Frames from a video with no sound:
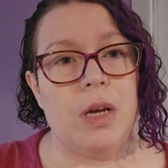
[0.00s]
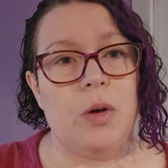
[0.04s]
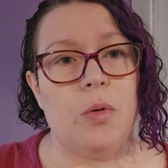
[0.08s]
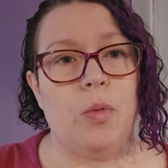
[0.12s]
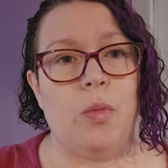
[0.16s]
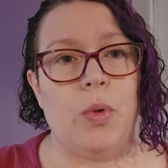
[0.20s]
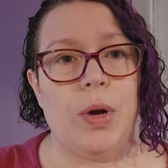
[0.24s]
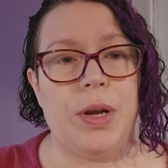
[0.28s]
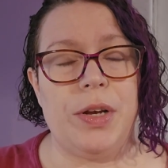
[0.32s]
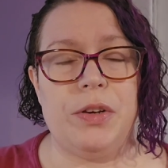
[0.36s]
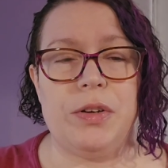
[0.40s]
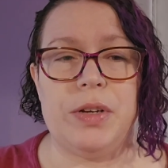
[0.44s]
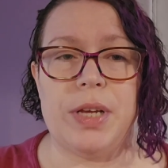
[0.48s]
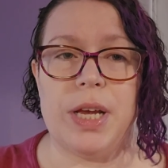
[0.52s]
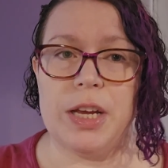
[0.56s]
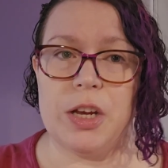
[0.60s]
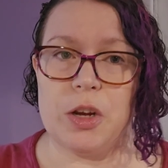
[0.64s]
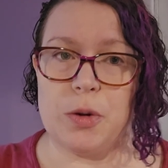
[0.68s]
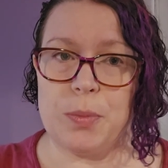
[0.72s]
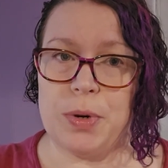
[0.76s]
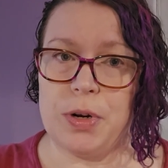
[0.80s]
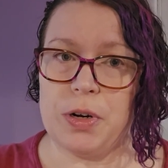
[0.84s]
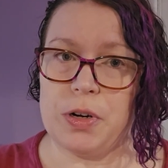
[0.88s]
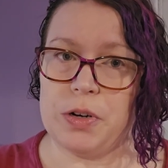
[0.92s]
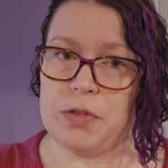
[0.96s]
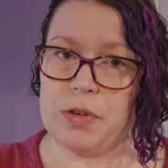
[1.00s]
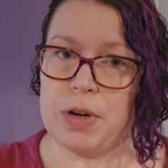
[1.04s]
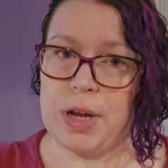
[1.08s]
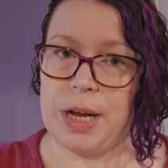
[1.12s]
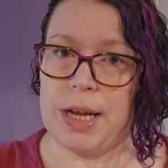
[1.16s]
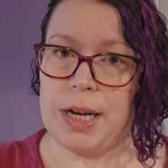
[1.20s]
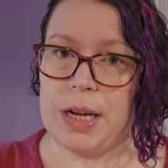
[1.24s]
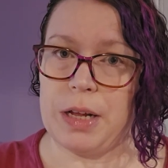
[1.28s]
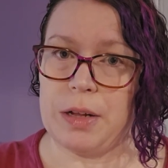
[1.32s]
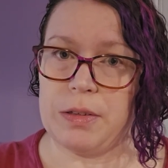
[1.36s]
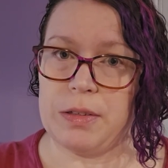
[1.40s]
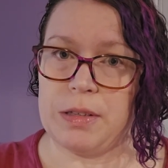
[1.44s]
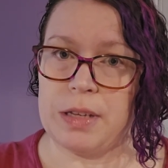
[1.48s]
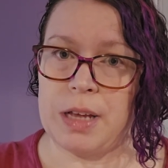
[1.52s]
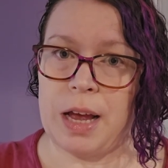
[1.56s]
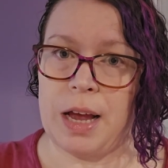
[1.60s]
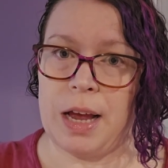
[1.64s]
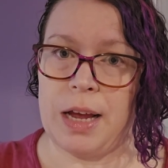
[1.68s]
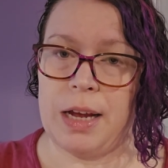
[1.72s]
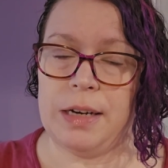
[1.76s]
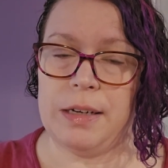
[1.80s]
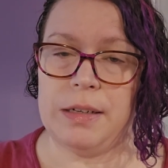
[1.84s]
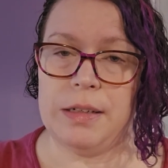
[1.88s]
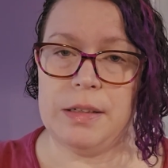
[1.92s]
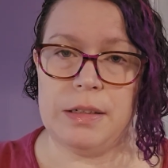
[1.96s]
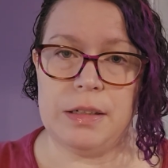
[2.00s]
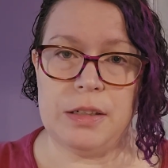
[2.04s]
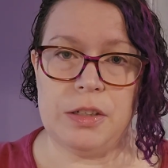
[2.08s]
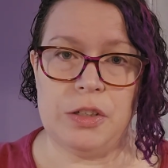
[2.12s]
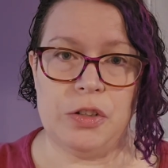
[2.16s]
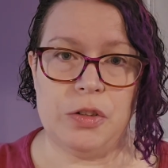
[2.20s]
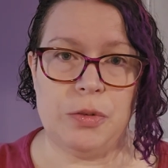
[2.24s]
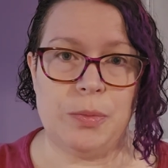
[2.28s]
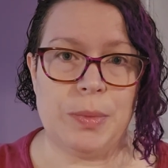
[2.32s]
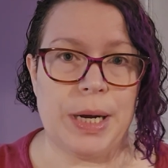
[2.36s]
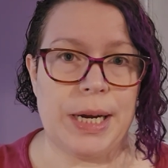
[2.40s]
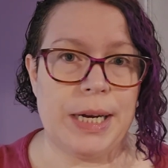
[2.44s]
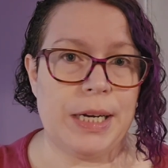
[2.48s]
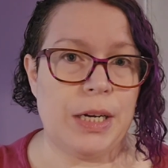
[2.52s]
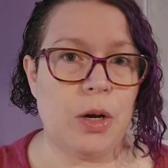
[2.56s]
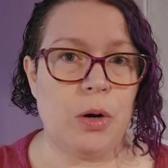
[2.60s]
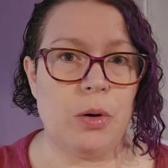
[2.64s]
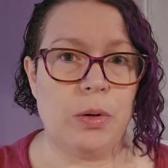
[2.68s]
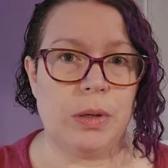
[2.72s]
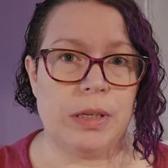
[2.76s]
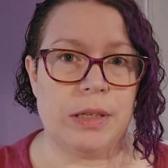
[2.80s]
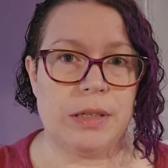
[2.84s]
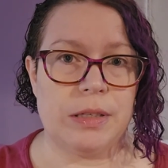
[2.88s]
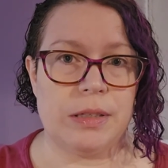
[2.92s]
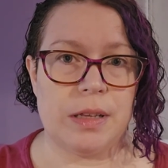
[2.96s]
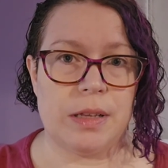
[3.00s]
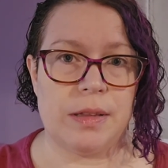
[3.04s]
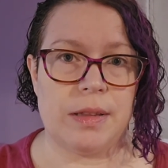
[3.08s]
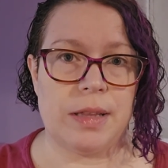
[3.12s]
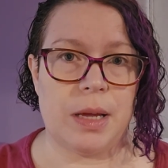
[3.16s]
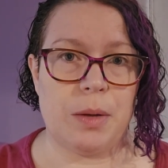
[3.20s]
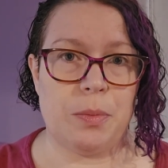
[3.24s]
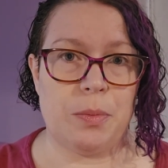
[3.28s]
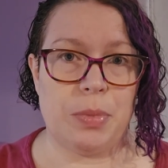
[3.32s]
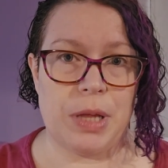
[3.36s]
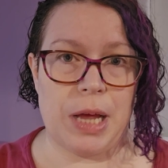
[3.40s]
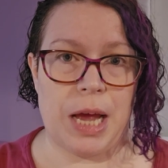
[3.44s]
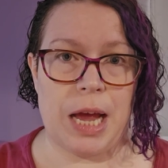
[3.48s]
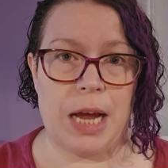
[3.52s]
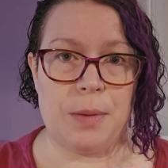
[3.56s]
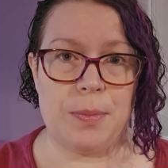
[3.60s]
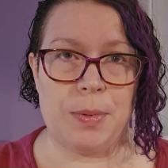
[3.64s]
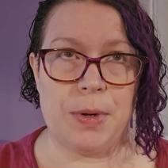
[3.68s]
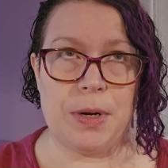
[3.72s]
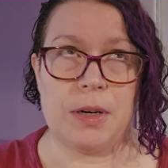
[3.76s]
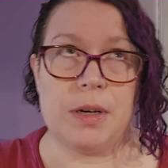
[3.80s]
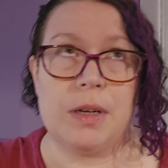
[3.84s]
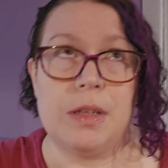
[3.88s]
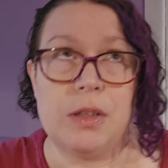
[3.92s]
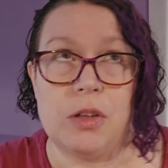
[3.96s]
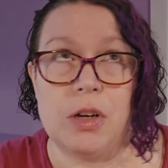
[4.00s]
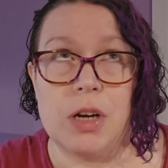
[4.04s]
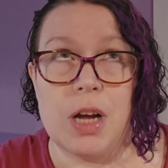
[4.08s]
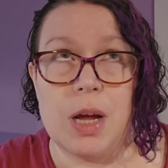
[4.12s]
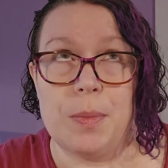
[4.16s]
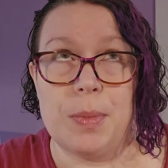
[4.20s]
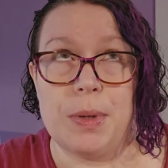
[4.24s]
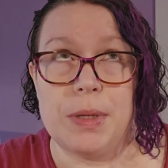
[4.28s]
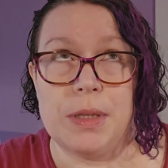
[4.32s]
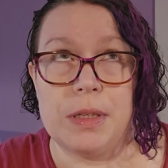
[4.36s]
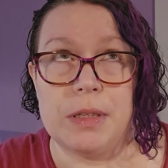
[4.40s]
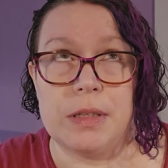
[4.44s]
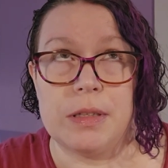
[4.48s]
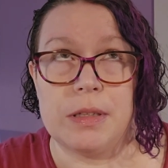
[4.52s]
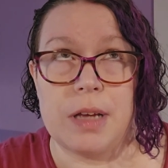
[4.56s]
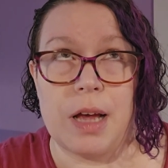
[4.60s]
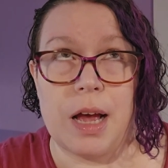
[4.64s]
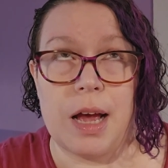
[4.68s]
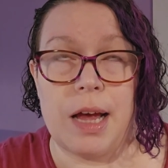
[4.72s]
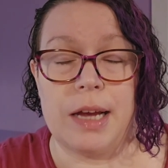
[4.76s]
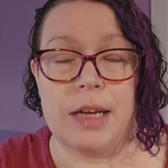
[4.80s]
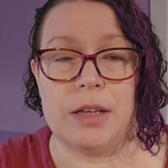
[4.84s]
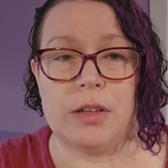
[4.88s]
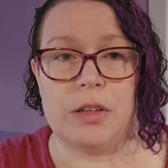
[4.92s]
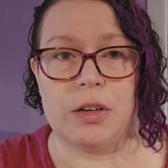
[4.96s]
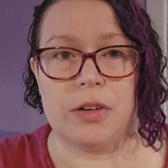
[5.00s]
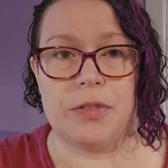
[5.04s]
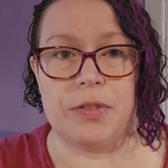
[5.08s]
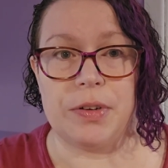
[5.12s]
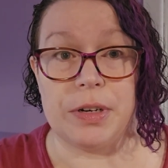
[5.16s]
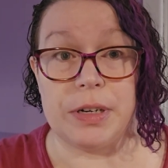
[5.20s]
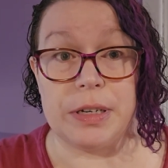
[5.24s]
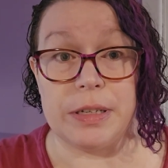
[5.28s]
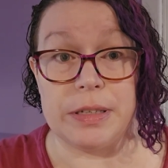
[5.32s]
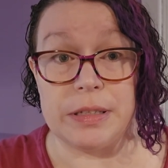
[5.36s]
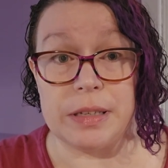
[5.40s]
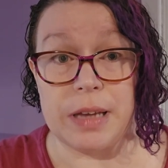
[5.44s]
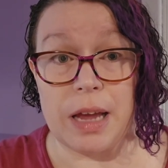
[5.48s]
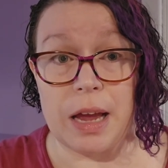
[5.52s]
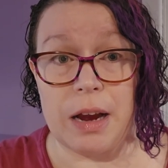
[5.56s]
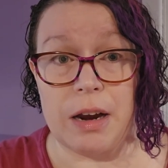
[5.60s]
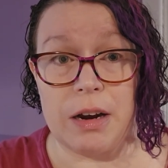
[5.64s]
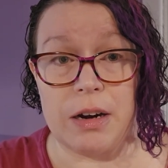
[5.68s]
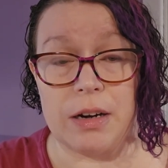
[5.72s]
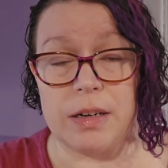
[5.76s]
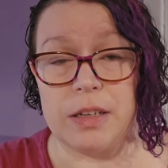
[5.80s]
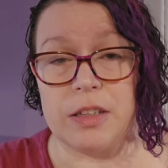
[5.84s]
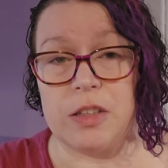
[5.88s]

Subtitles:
When you take your bearded dragon outside, you might notice that they blackbeard and look up at the sky and look very scared.